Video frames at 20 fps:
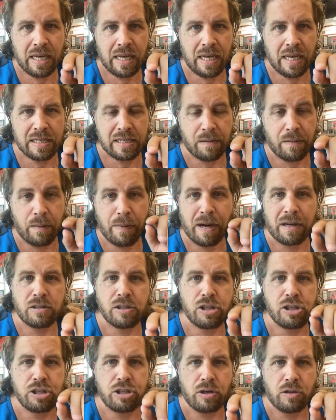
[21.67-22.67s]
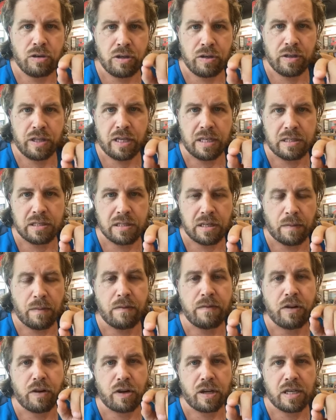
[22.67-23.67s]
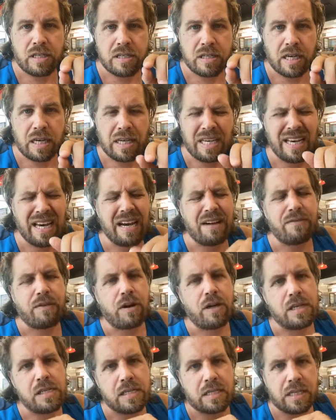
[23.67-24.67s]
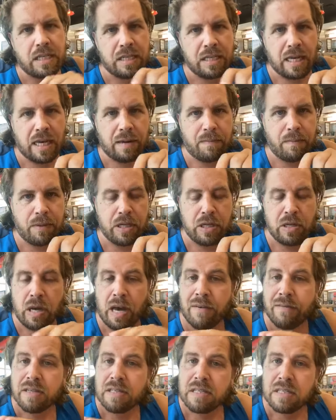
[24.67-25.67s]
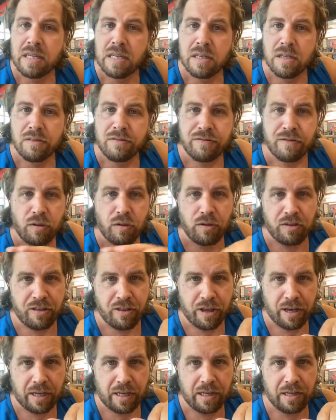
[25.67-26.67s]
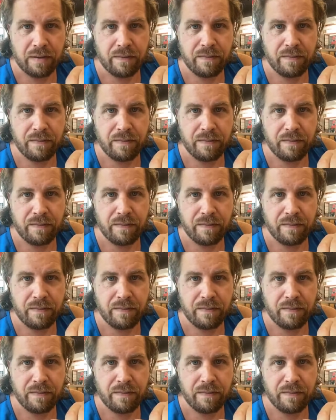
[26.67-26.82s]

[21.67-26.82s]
As I'm about to show you this, some of you are going to say, yeah, I've already seen that, but you haven't seen the full thing.